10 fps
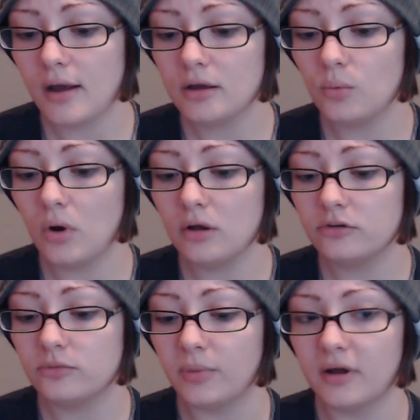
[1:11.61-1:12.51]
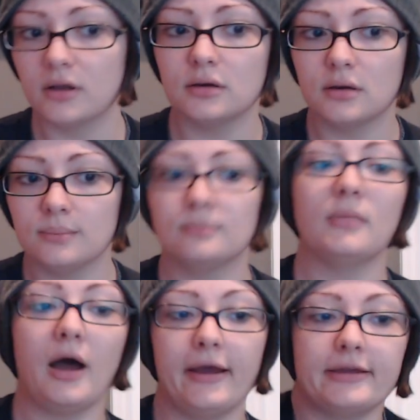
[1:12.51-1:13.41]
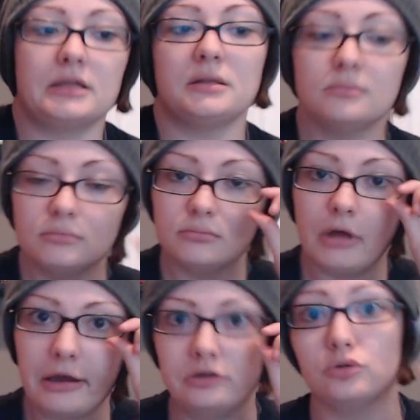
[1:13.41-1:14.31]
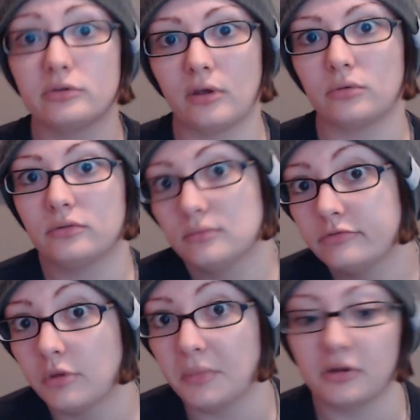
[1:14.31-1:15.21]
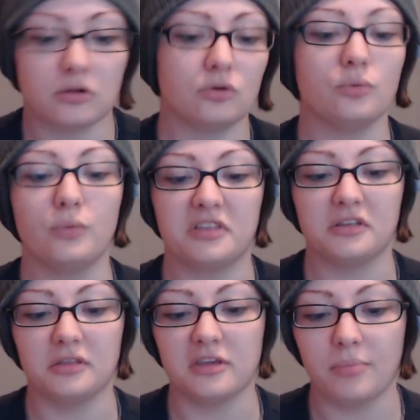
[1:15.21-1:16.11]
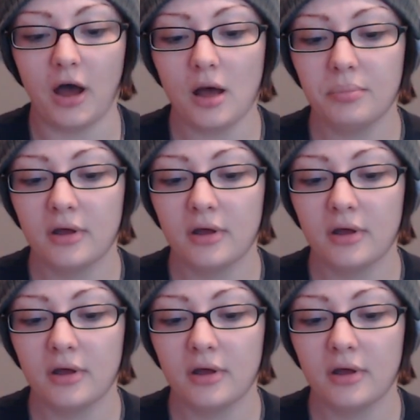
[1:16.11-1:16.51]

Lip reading: it was, but I knew because I was familiar with the pop.